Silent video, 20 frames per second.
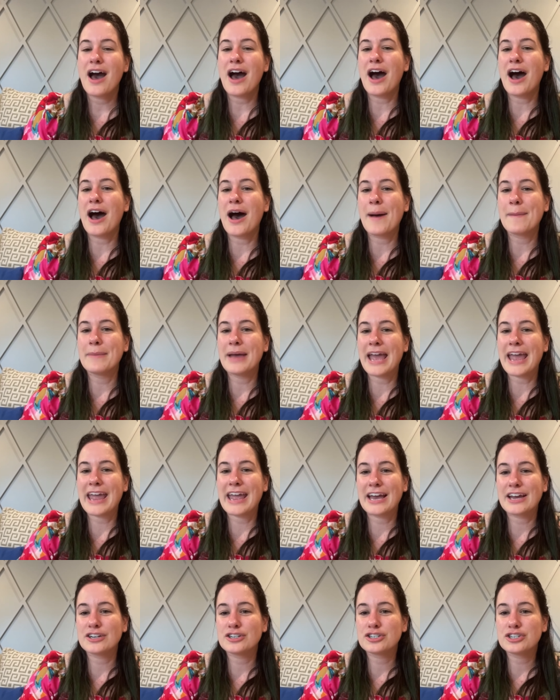um,
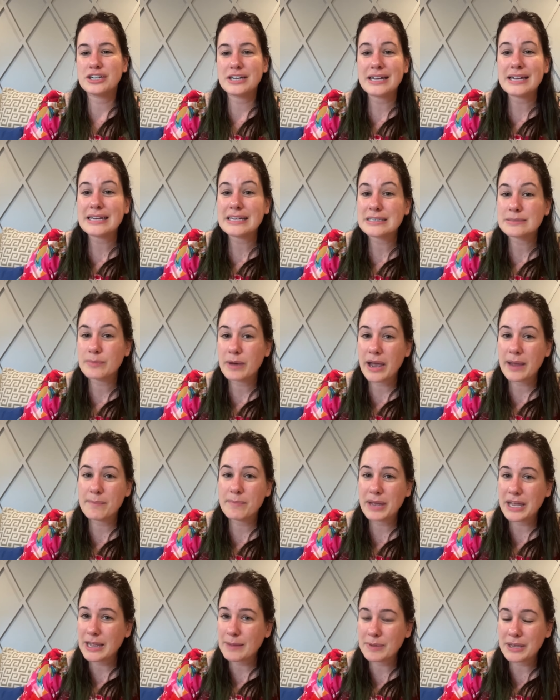and she is my
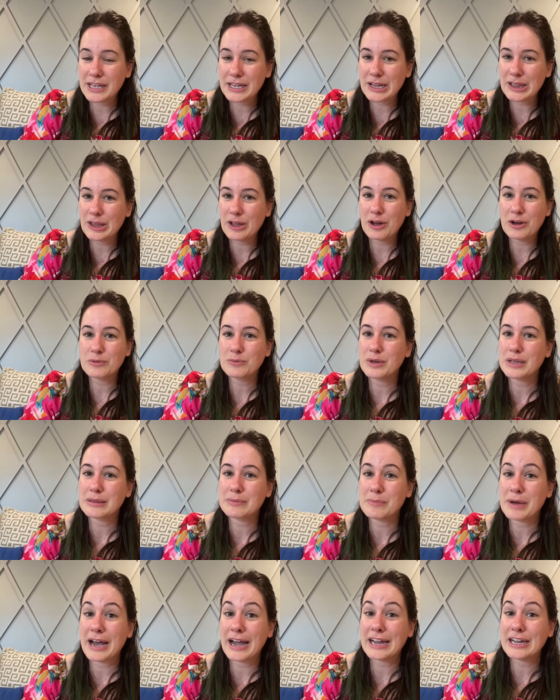baby along
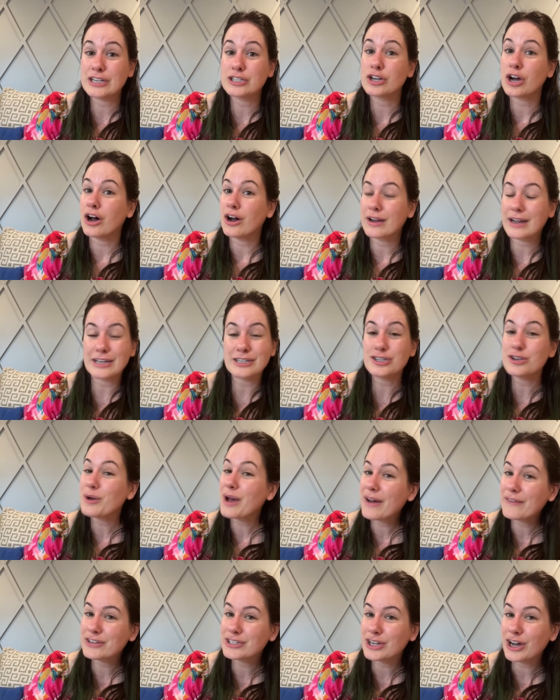with my dog. I
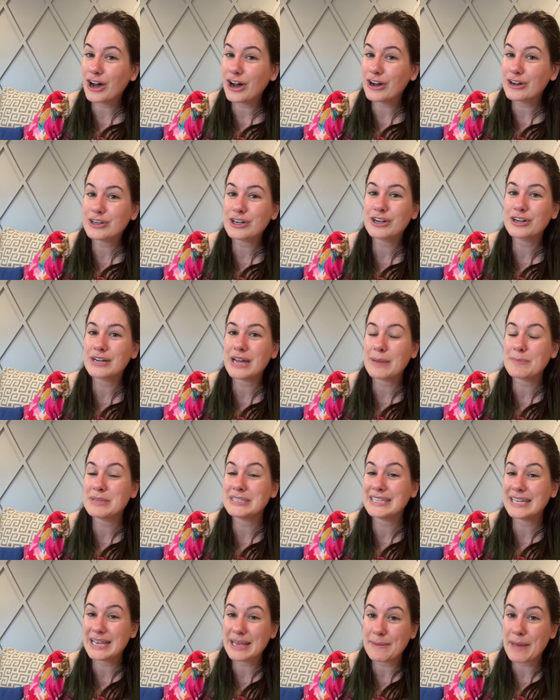do have a dog. Her name
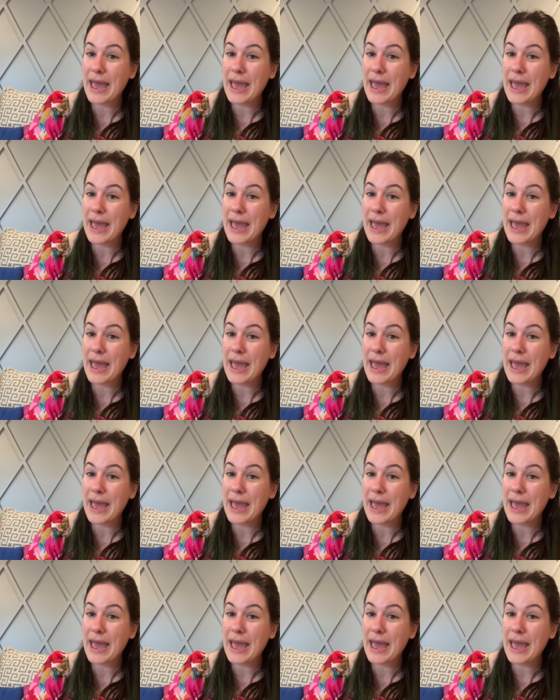is